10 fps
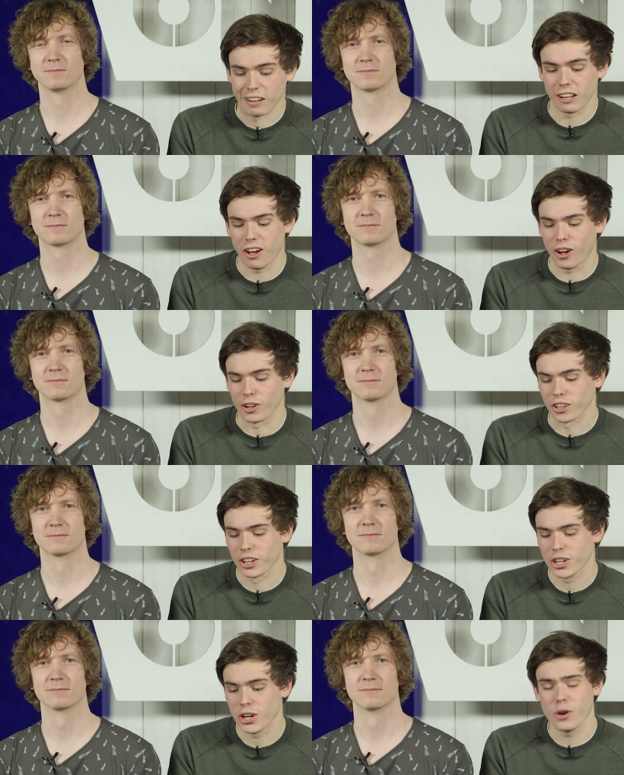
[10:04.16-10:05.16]

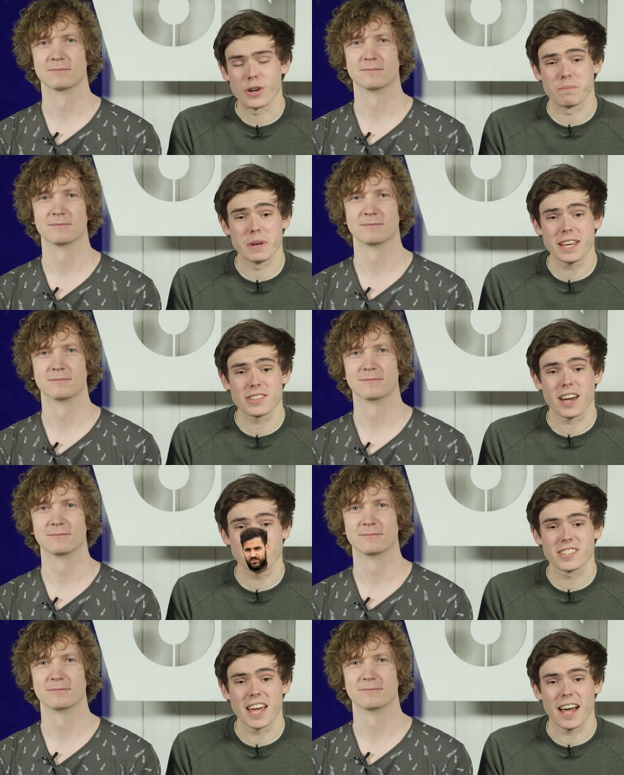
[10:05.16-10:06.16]
Speaker 1: lol, who is biggest
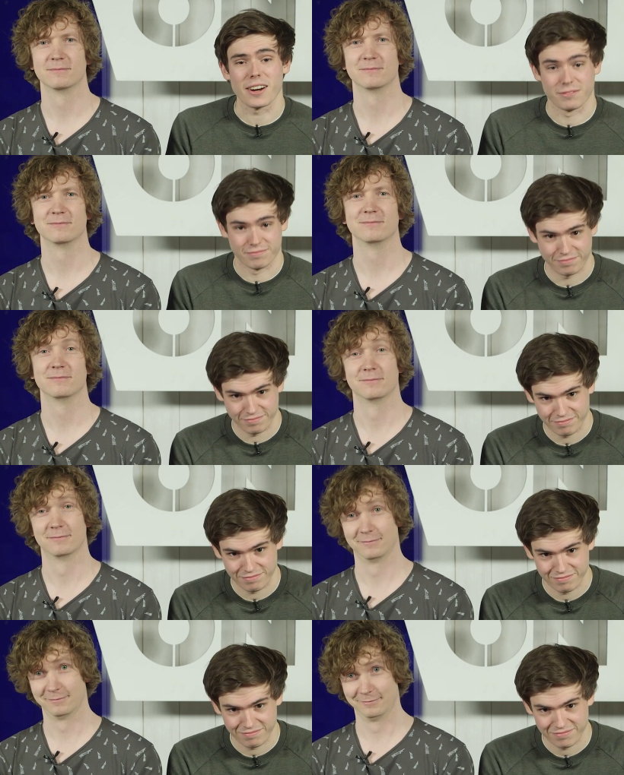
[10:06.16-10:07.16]
cunt now?
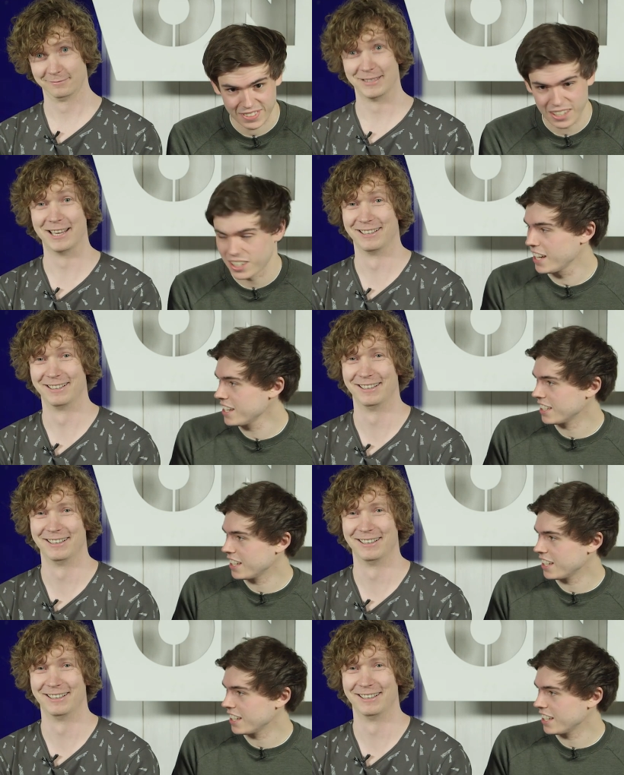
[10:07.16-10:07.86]
Okay,